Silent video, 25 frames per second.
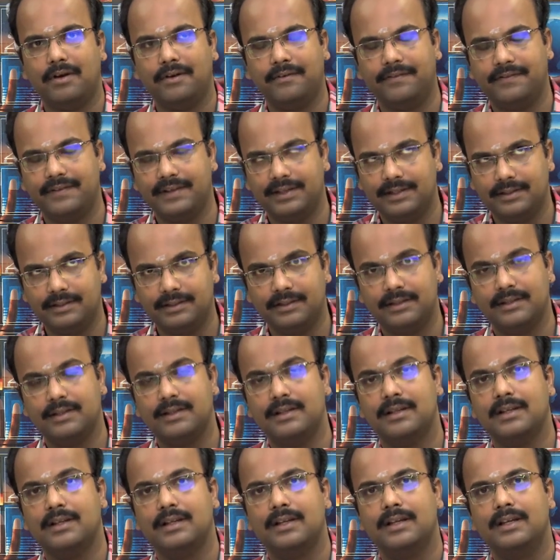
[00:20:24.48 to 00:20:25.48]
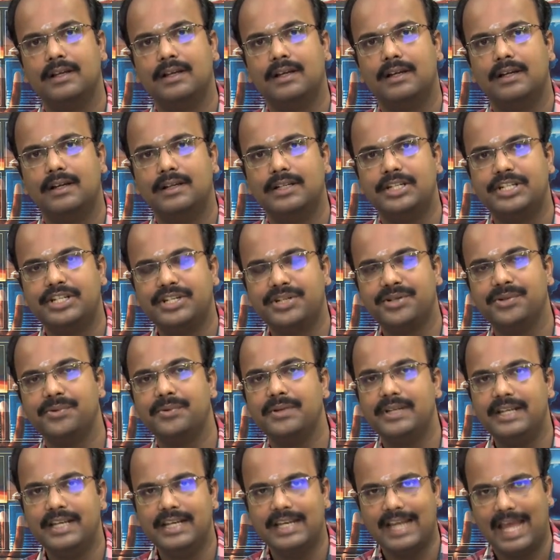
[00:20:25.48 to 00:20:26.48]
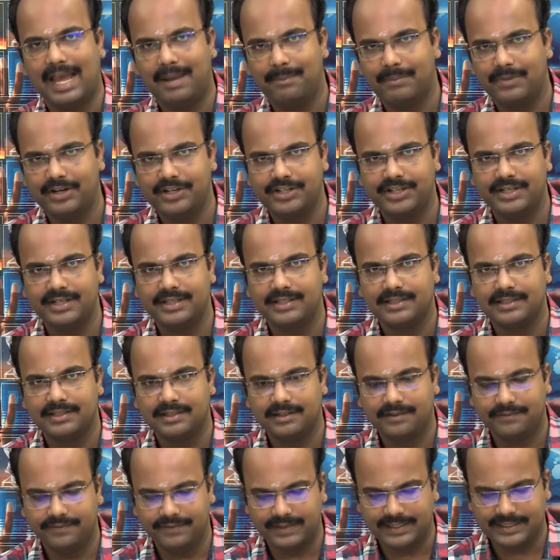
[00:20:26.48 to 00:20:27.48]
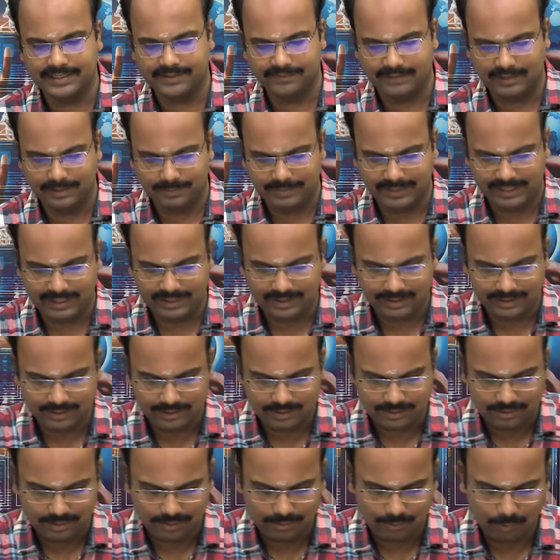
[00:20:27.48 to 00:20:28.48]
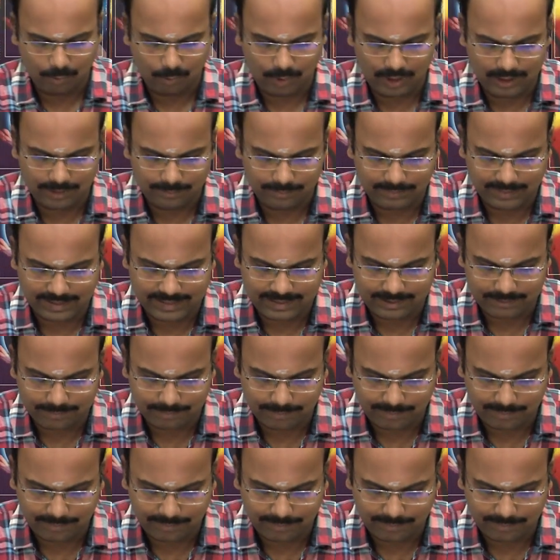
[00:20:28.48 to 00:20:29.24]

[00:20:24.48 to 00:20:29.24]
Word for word: of a truly Lambertian surface will be 1 by